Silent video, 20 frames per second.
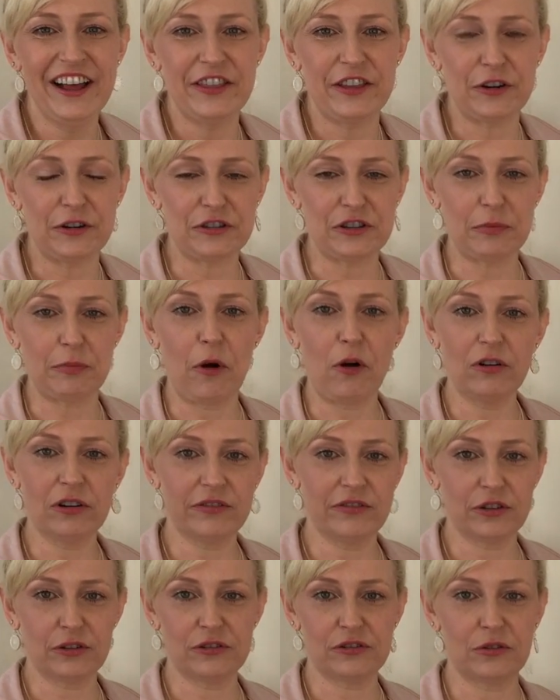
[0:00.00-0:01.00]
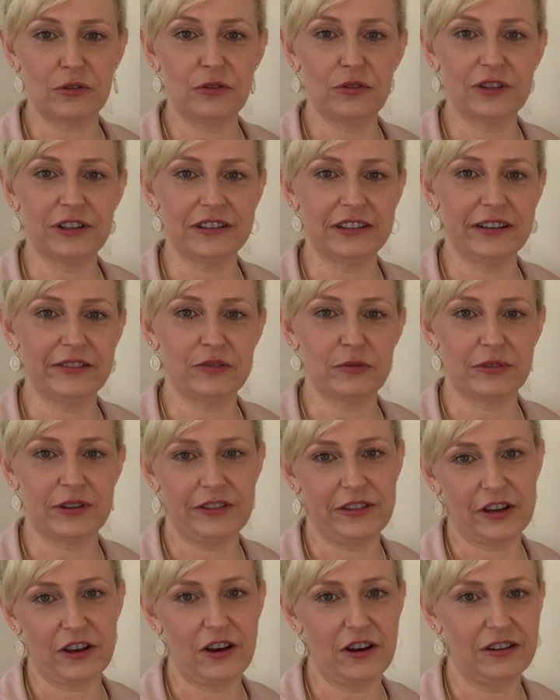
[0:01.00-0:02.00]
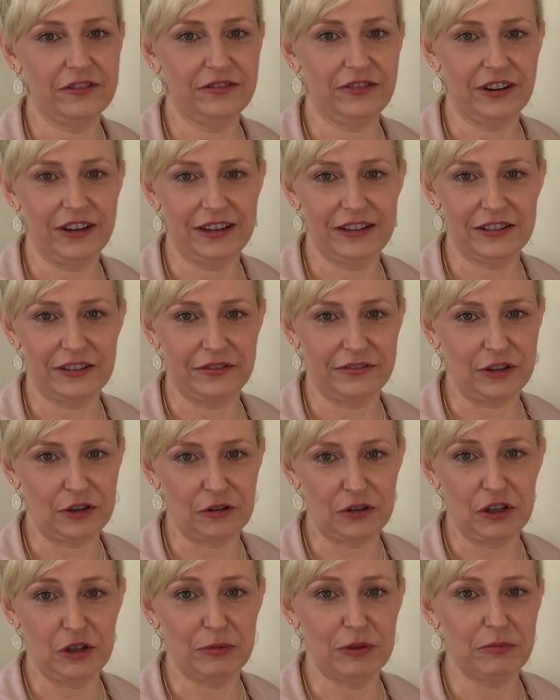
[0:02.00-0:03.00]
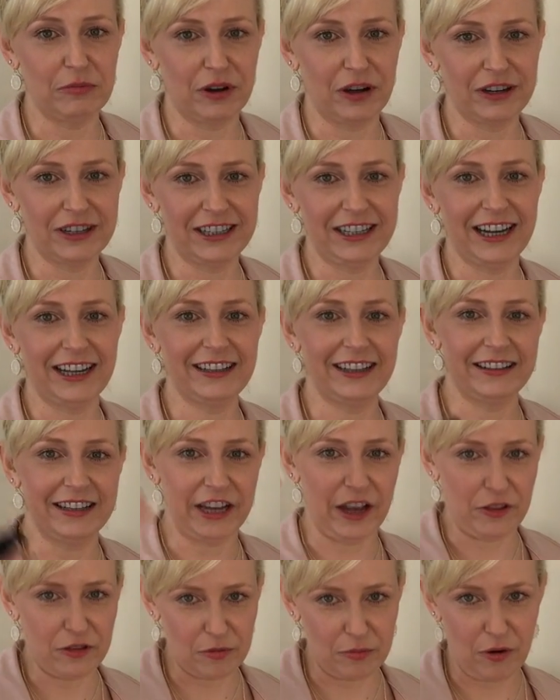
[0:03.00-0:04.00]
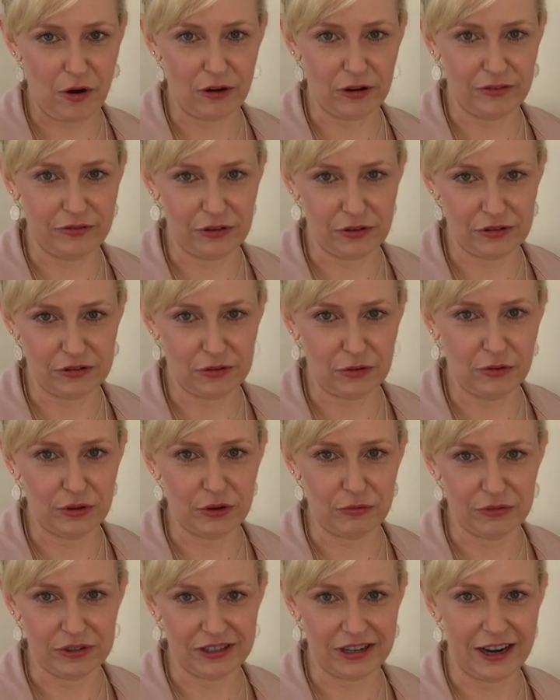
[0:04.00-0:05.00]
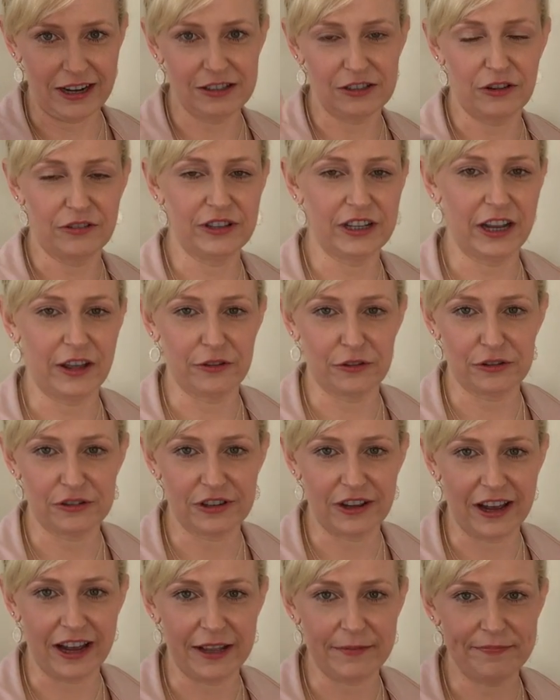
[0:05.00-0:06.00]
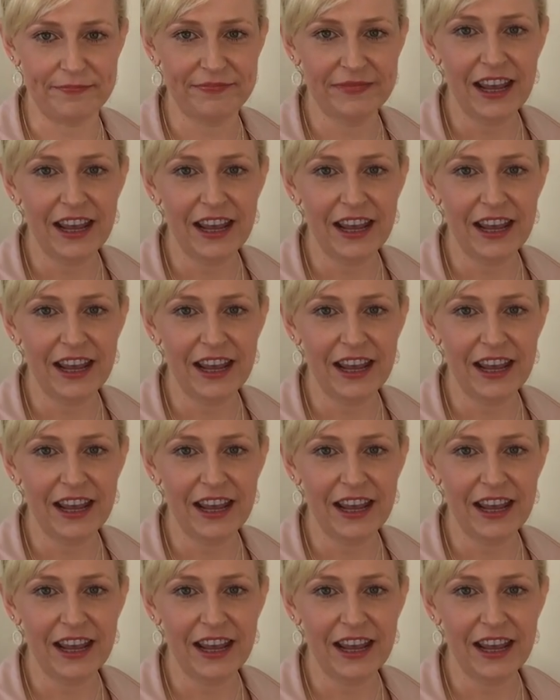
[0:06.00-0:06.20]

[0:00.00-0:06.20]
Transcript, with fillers: There's the part of your soul that lives within the confines of your human body, and then the other part of your soul that resides on the other side.